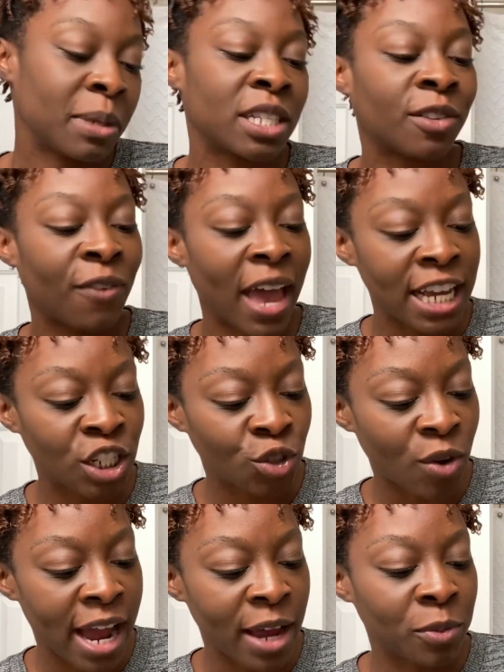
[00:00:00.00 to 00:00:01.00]
It's fast
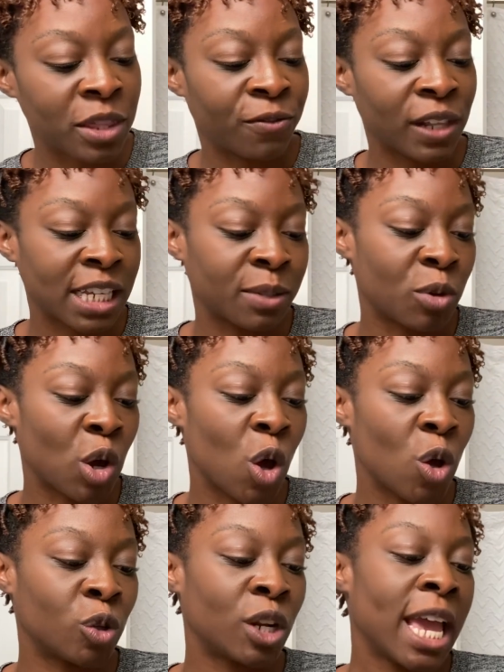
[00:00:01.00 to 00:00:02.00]
drying with a flexible
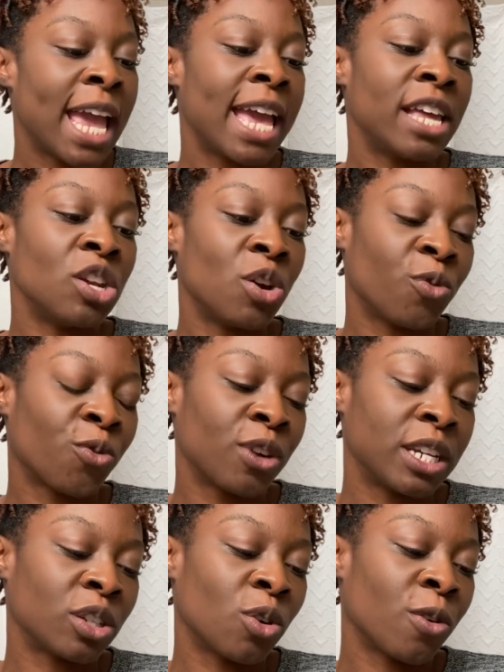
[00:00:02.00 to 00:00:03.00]
hold and no
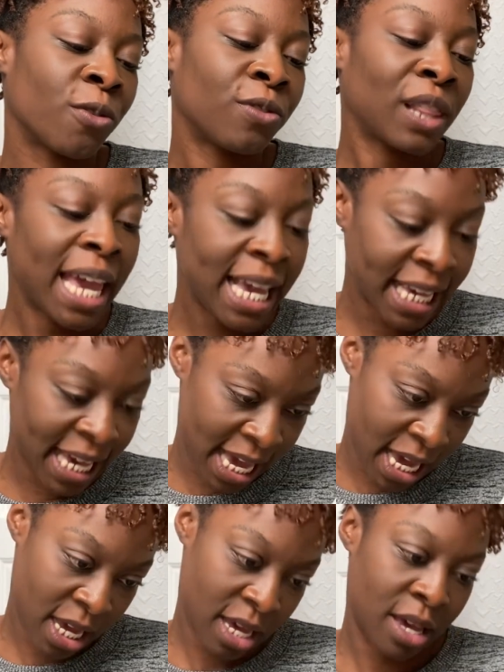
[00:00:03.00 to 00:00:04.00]
frizz or
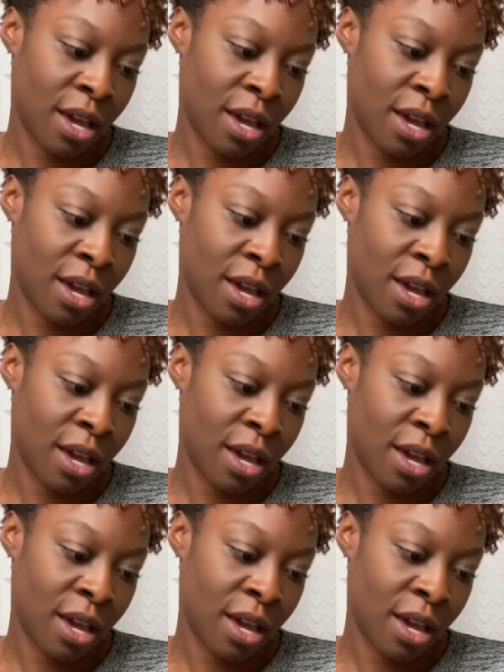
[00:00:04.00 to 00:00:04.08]
flaking.